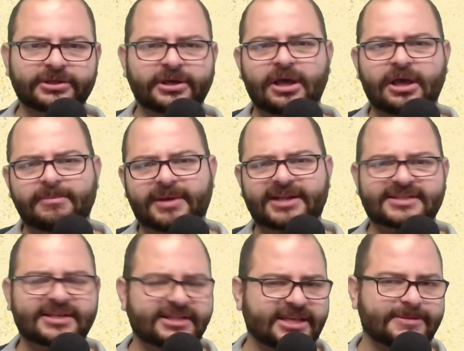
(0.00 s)
But I
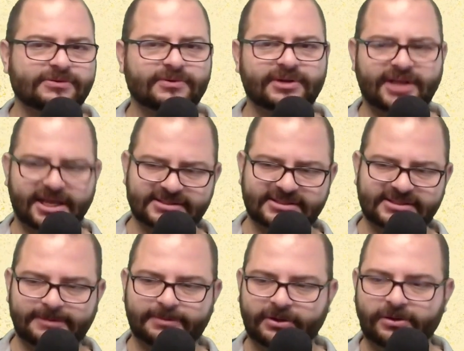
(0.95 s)
decided to keep this one nice and
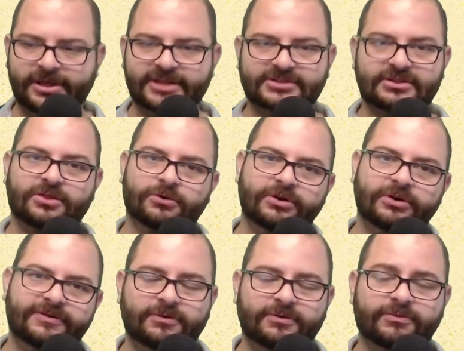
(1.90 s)
simple. It only has a 30-foot